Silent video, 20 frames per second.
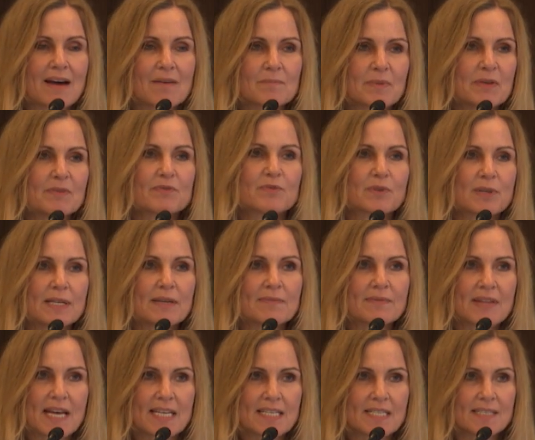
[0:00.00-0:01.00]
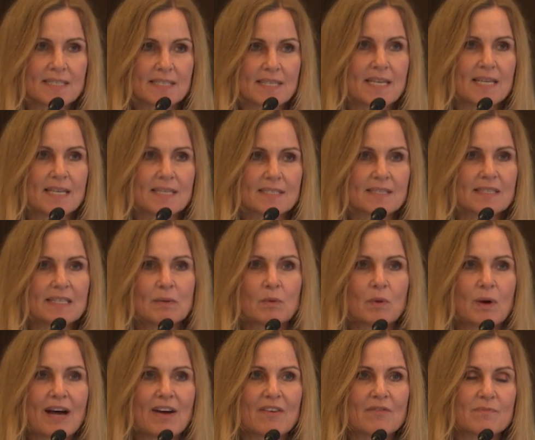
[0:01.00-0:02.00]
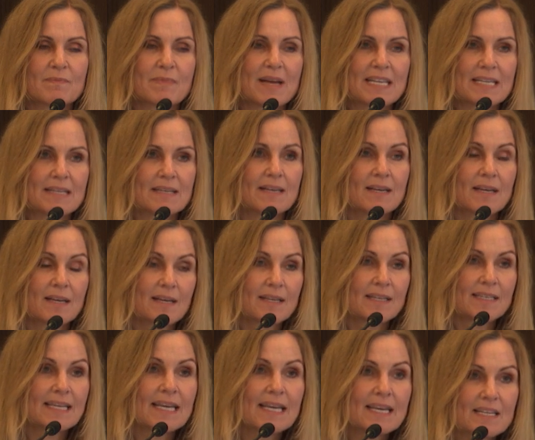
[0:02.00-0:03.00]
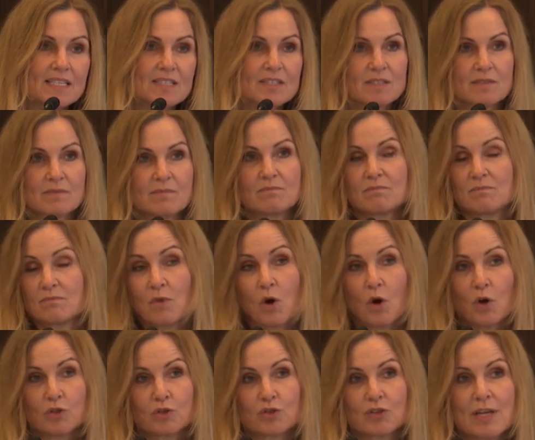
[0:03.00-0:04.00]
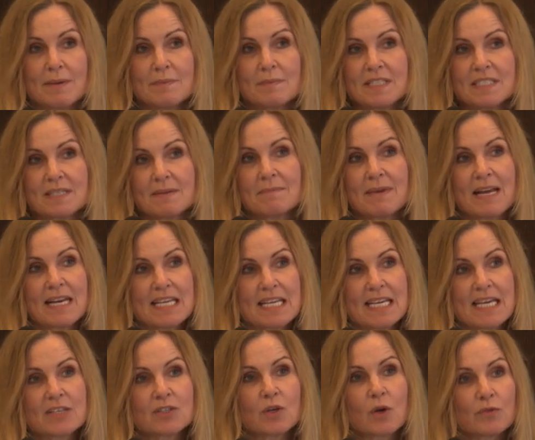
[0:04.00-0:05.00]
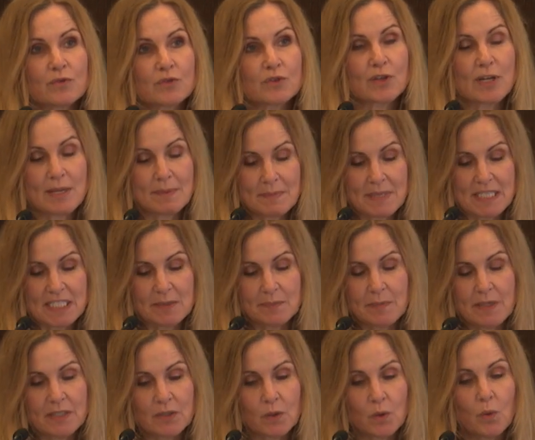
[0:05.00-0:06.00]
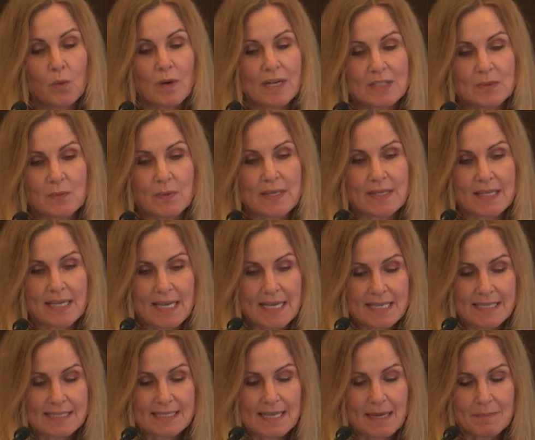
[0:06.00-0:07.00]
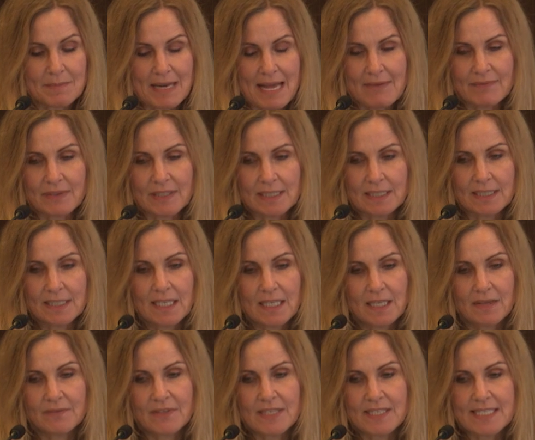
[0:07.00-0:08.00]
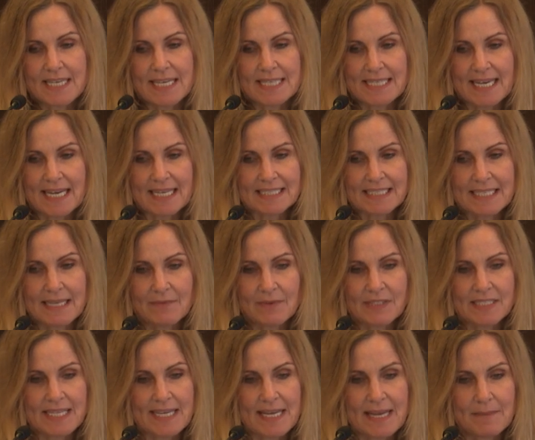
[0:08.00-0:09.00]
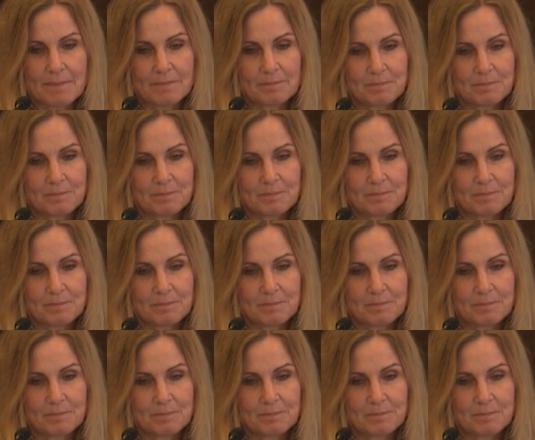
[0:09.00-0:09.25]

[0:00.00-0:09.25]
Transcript: be free of their disease, and they will have many years on treatment and many years off treatment, but always with some level of disease activity.